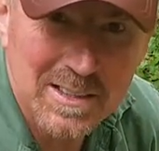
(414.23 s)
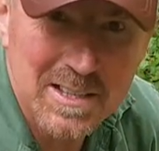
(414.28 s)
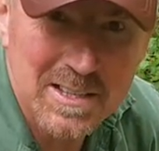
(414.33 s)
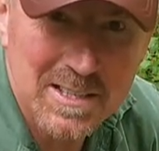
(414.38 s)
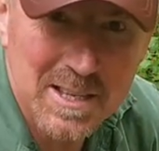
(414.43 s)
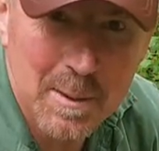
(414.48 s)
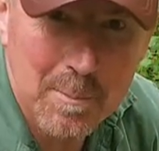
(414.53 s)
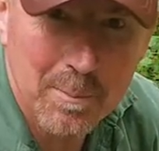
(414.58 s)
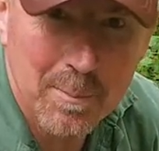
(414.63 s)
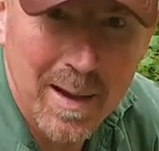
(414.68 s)
the
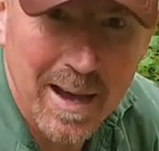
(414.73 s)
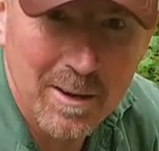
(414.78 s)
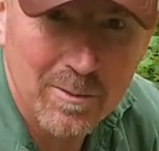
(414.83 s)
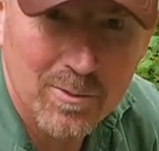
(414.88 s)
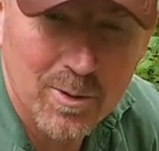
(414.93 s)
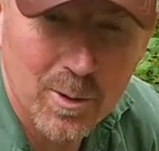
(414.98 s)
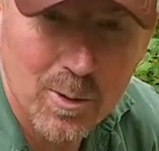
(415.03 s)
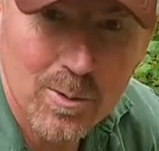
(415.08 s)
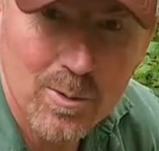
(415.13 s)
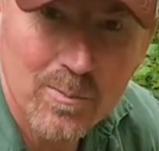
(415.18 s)
zip
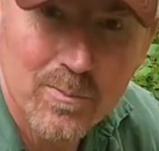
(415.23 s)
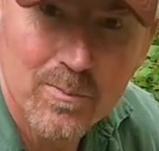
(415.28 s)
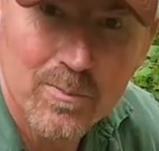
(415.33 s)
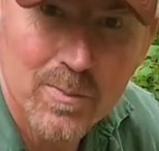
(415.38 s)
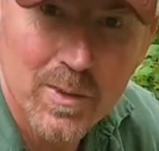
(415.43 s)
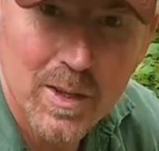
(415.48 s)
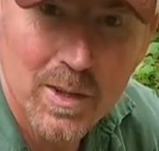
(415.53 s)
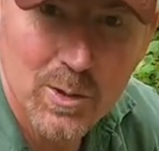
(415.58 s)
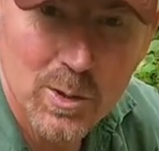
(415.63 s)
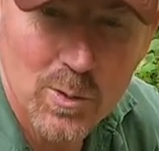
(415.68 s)
baffle,
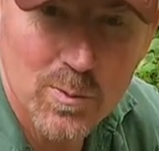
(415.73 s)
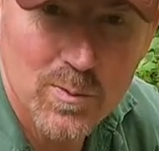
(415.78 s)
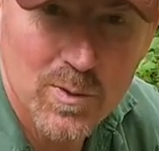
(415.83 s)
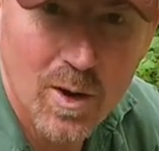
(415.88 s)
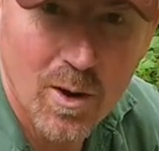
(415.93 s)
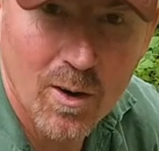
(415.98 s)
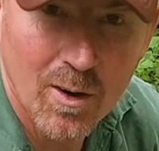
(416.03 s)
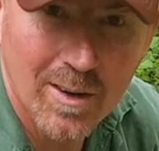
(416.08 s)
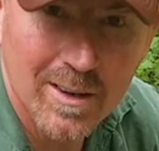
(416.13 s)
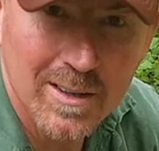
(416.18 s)
you've
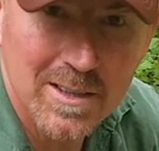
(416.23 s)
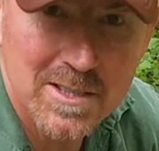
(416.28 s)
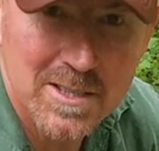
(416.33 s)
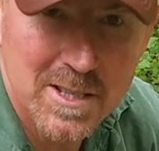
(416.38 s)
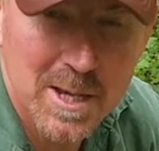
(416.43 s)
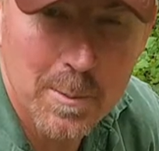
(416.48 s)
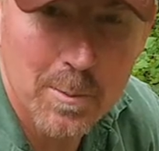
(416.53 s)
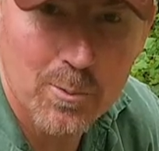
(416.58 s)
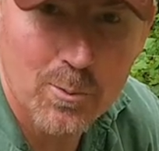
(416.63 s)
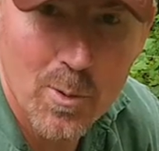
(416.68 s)
got a
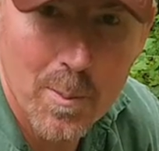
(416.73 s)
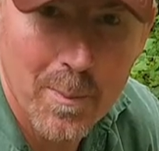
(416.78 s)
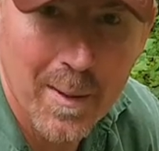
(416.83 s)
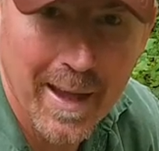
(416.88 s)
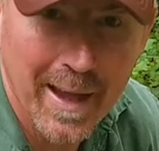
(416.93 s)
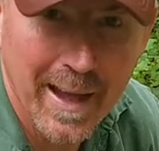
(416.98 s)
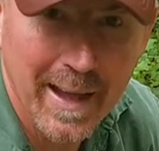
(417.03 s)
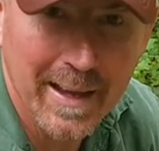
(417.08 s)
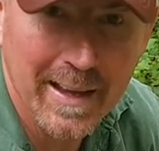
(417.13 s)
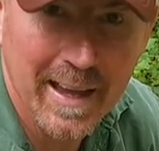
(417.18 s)
zip
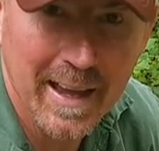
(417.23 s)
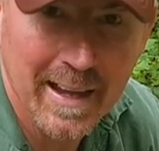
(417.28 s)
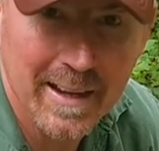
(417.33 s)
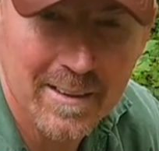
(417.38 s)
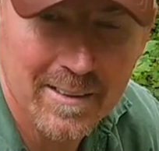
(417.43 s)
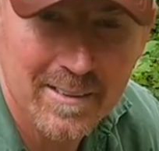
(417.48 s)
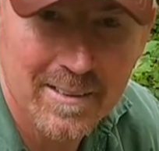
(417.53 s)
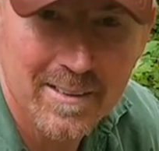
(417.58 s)
repair kit.